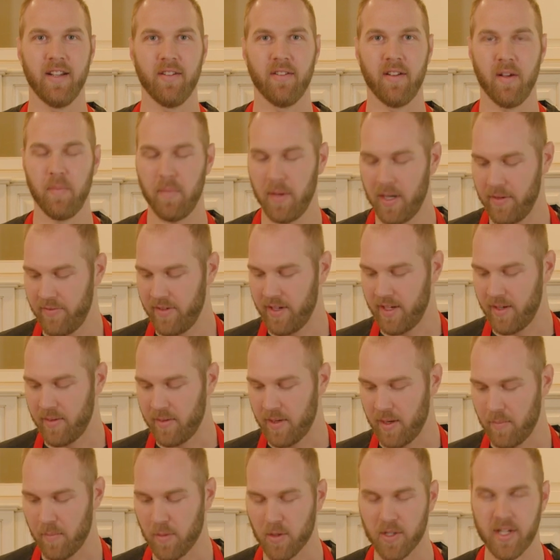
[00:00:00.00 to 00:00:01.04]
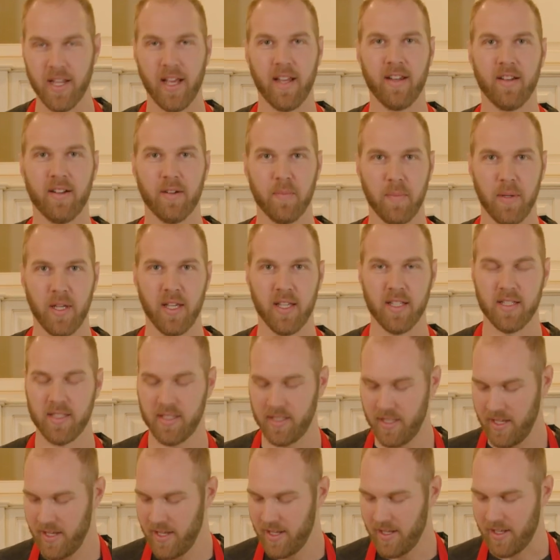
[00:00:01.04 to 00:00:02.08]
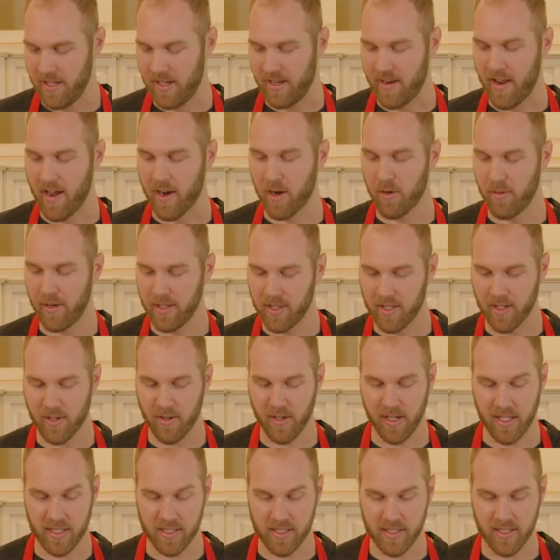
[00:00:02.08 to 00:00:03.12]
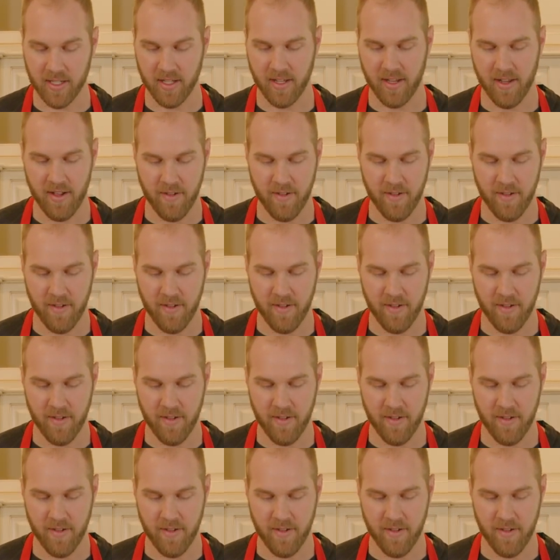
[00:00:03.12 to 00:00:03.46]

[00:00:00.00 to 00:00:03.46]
a bit of a more tender piece, not quite the crust.